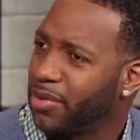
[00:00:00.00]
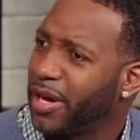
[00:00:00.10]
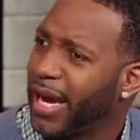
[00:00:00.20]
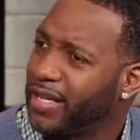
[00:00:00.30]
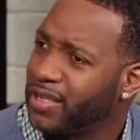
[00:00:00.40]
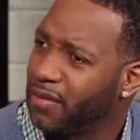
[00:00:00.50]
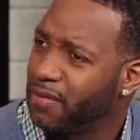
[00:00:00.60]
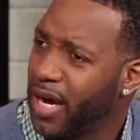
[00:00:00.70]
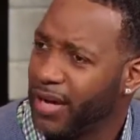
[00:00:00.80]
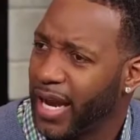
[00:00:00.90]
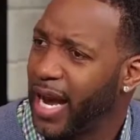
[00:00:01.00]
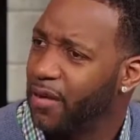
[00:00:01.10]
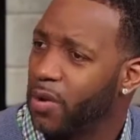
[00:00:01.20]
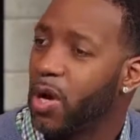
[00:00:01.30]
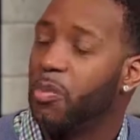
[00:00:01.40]
They're 18-5. They
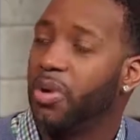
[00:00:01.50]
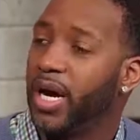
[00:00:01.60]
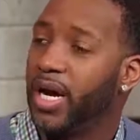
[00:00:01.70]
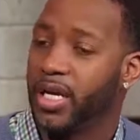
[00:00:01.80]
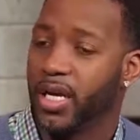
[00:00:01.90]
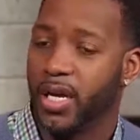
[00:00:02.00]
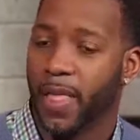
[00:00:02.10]
have, but